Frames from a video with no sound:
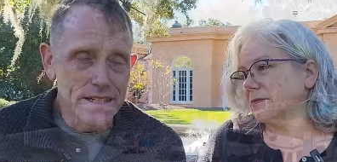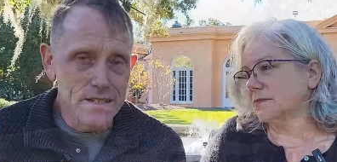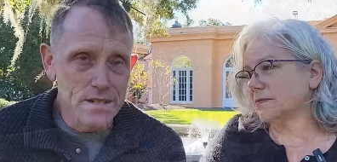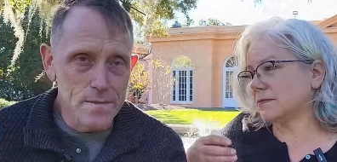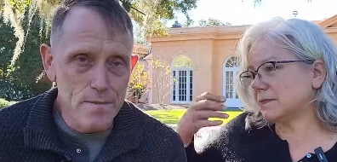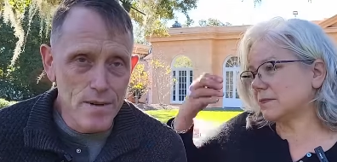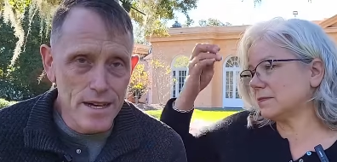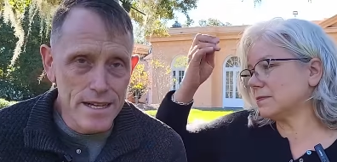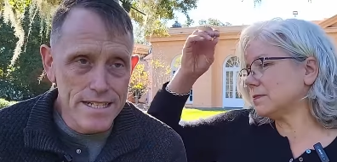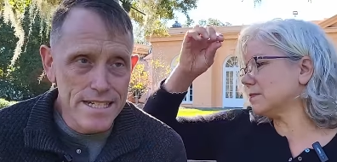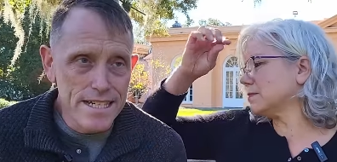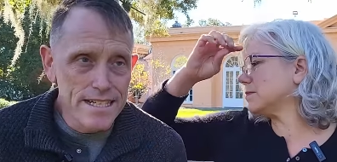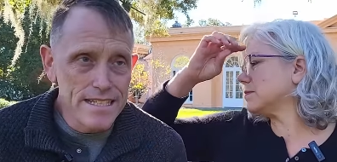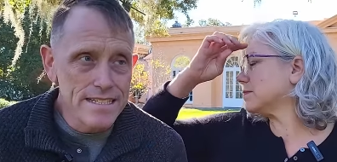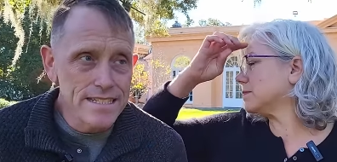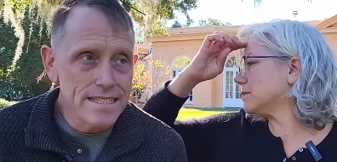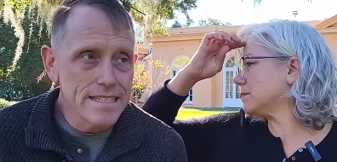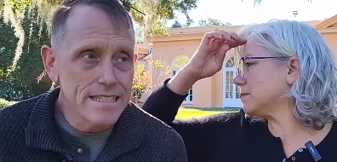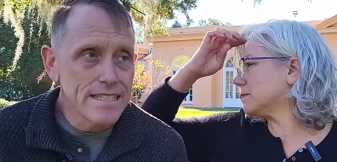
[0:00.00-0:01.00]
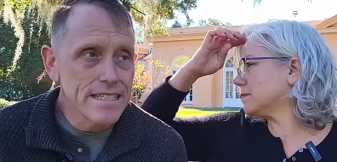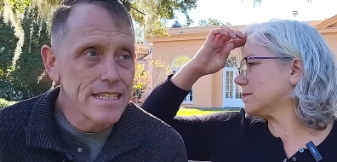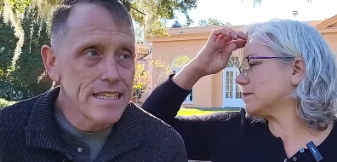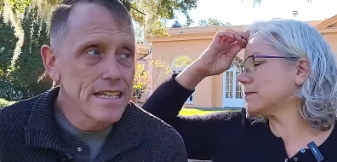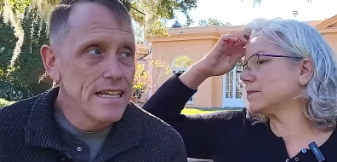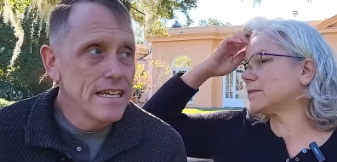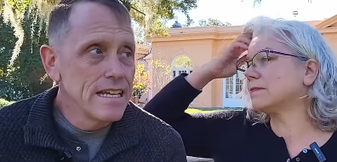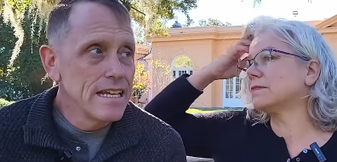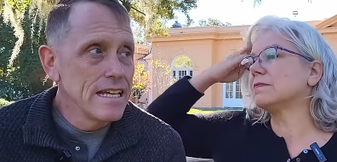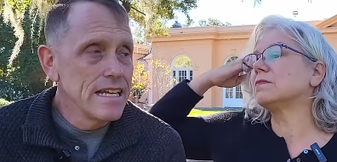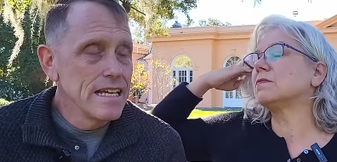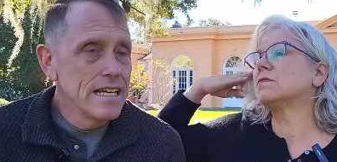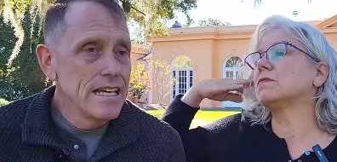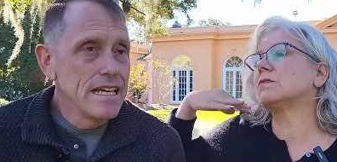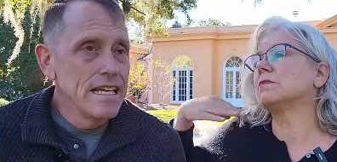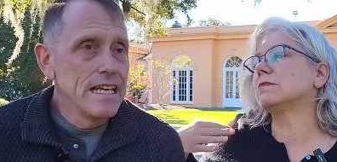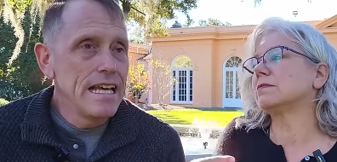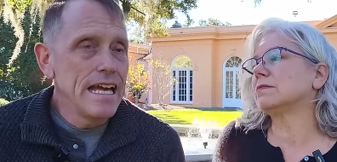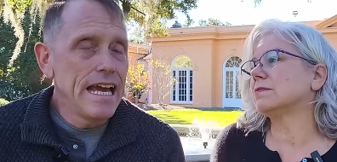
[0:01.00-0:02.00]
Speaker 1: extra projects,
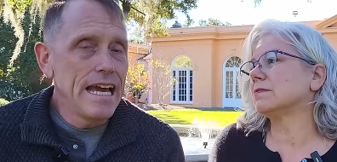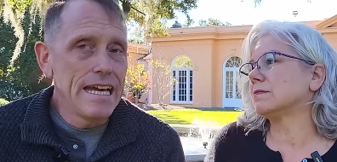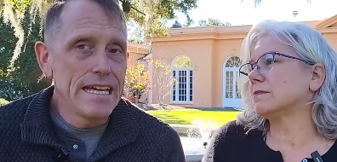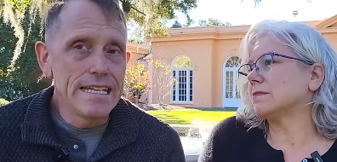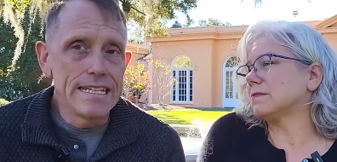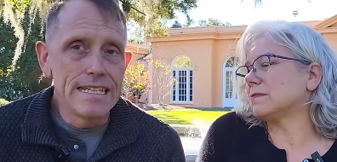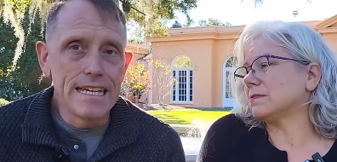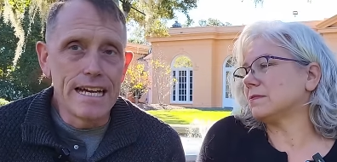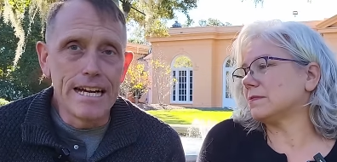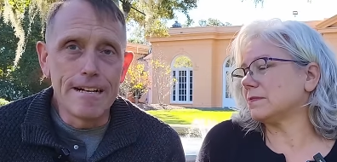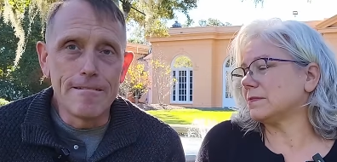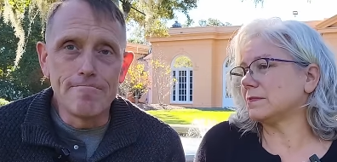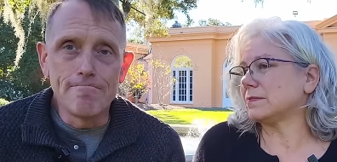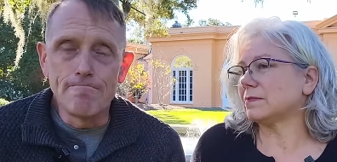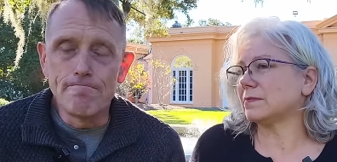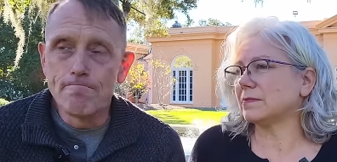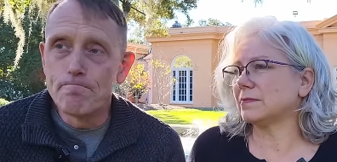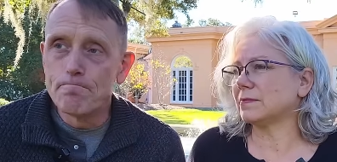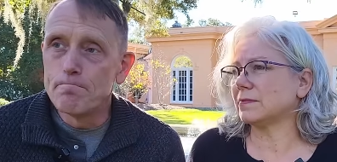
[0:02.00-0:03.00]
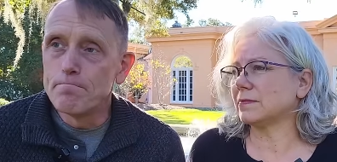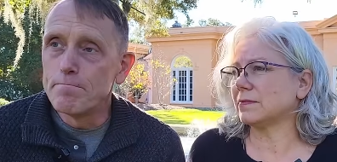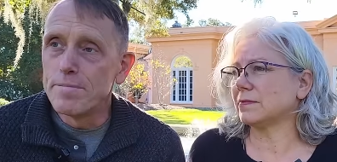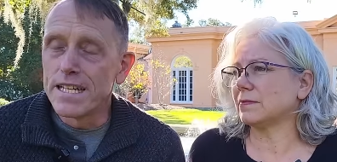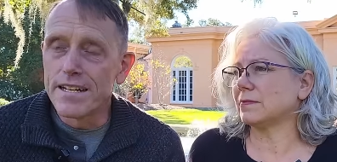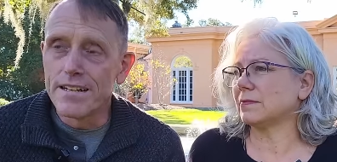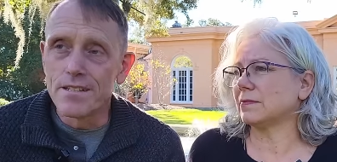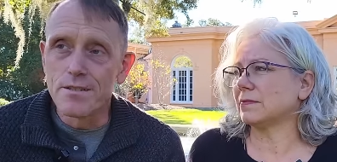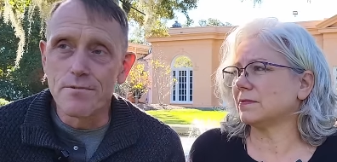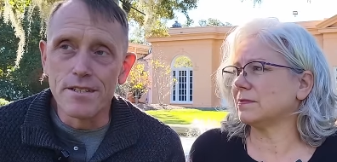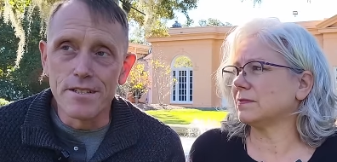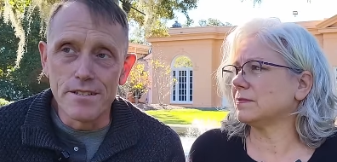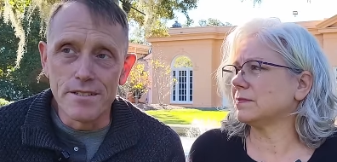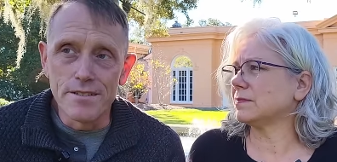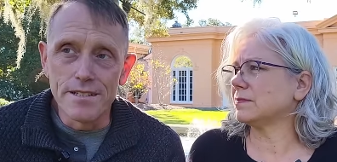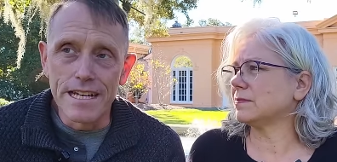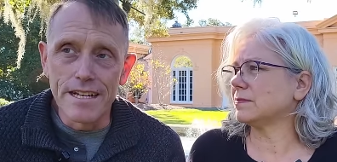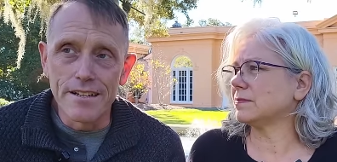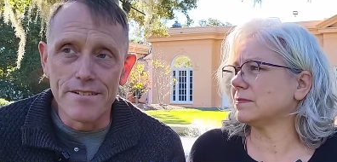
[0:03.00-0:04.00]
and um, because we're
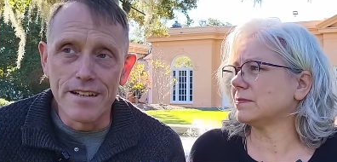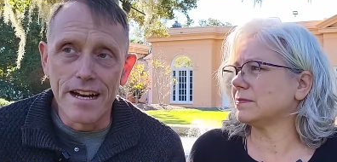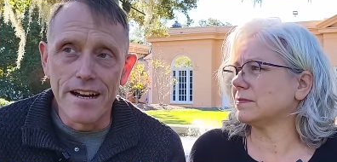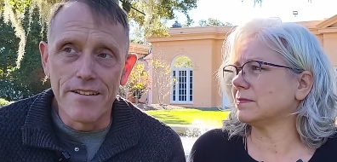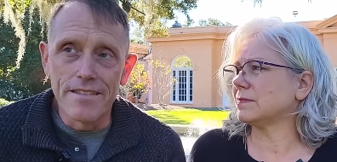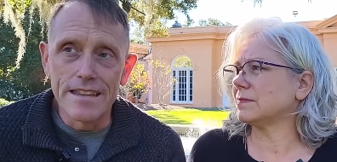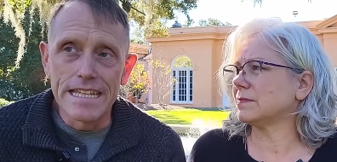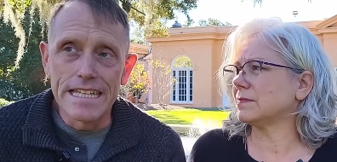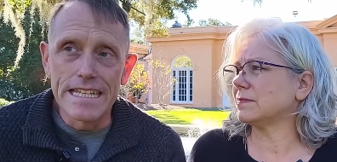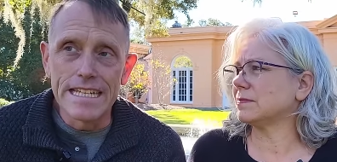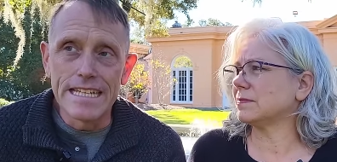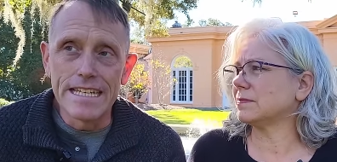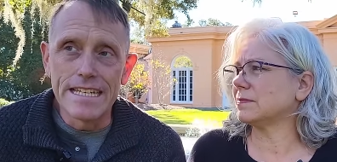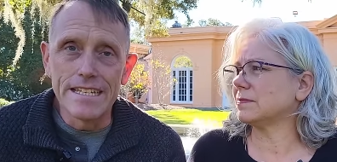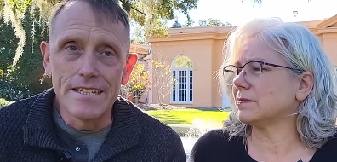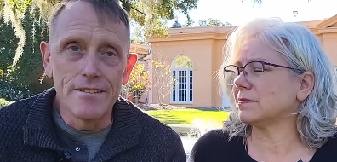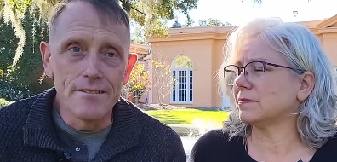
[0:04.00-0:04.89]
doing it around the